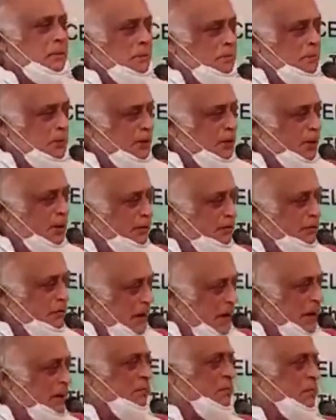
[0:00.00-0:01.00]
people of
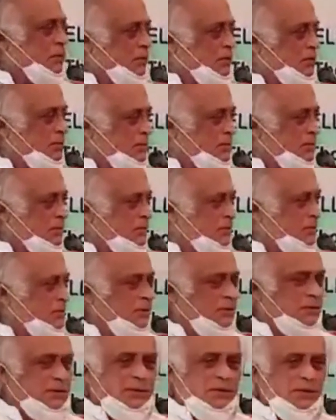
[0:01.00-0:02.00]
Manipur
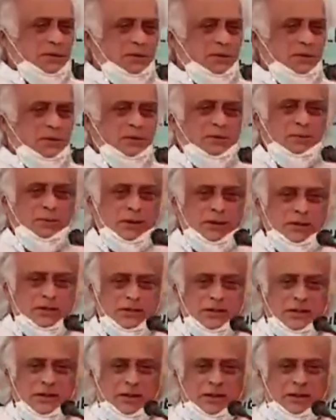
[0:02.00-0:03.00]
will
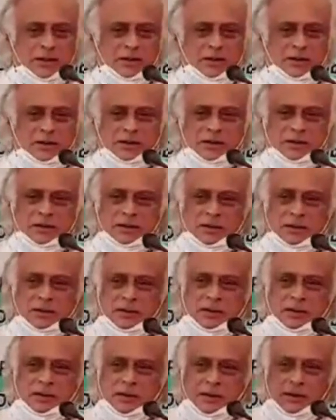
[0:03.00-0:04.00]
say
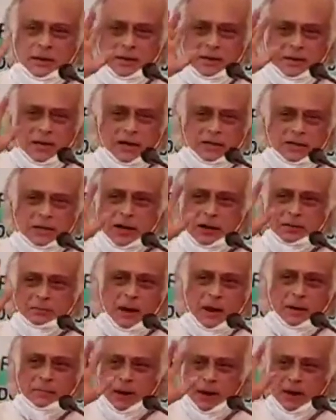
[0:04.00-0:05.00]
tata
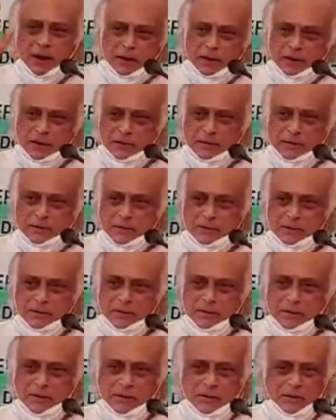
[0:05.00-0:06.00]
bye
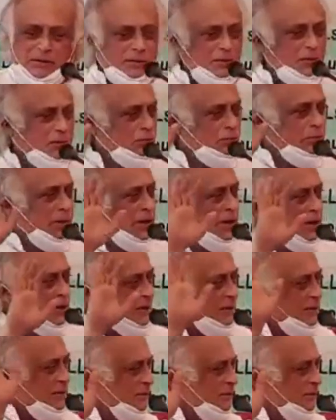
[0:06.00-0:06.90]
bye to be